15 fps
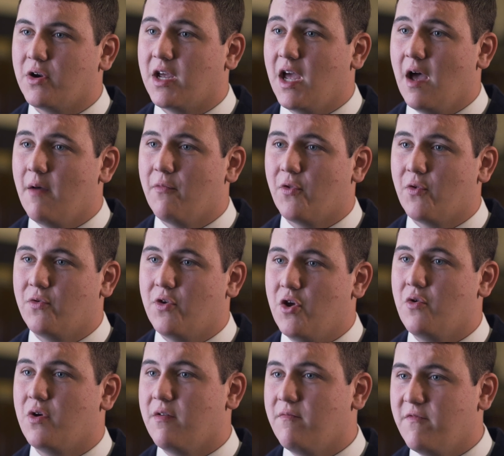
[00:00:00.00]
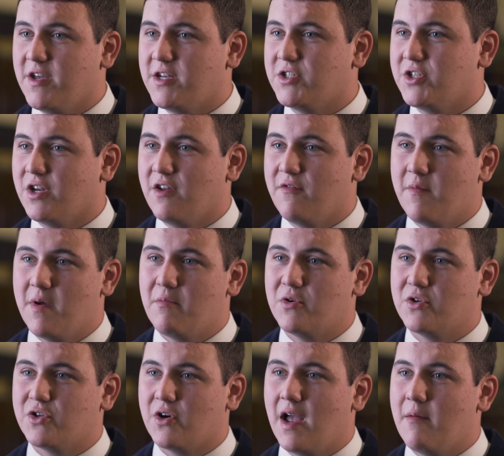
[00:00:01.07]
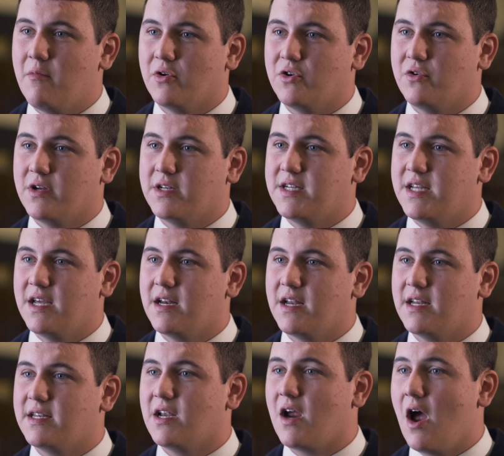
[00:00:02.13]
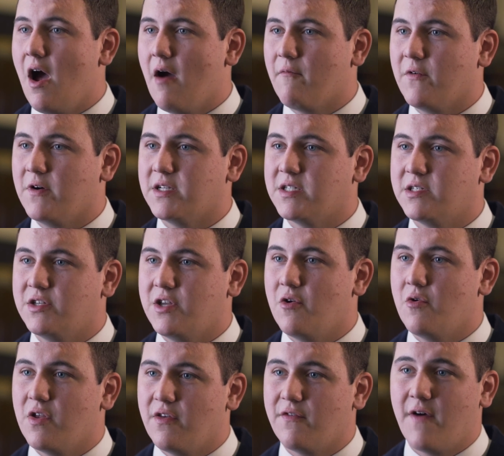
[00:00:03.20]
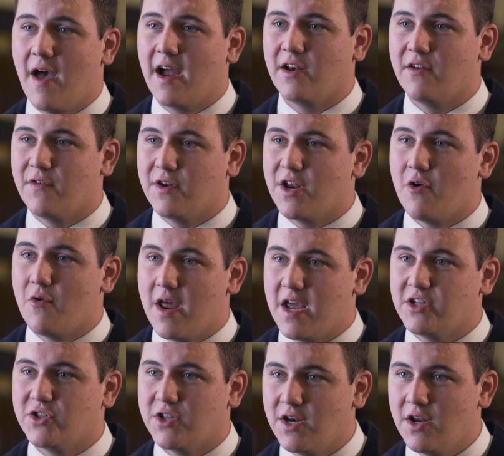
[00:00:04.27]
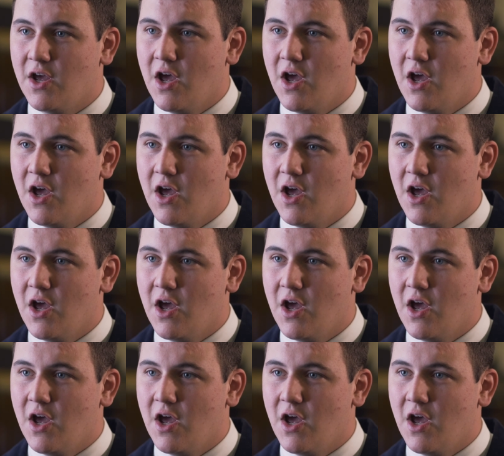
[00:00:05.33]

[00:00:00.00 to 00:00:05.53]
to come to convention, if members are able to attend a conference due to the fact of a donation,